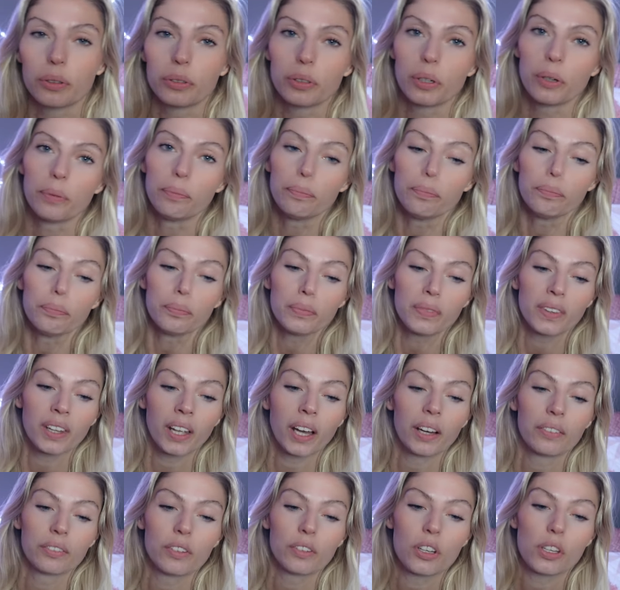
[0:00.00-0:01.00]
So
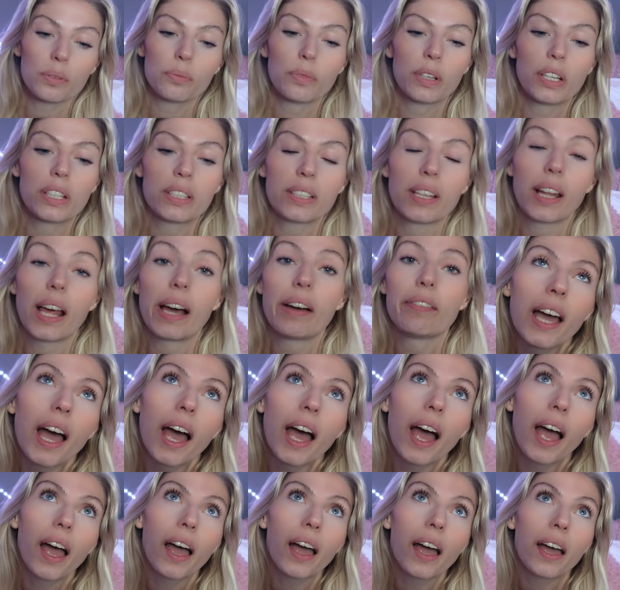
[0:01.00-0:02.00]
I've got some videos of that.
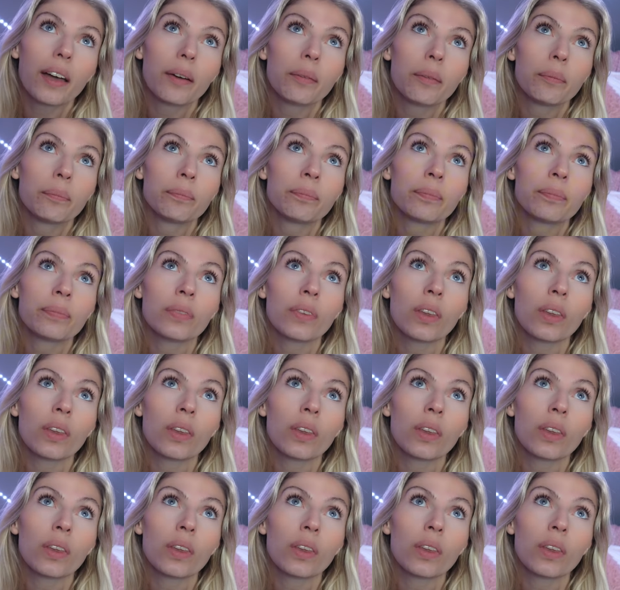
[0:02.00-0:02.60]
Um,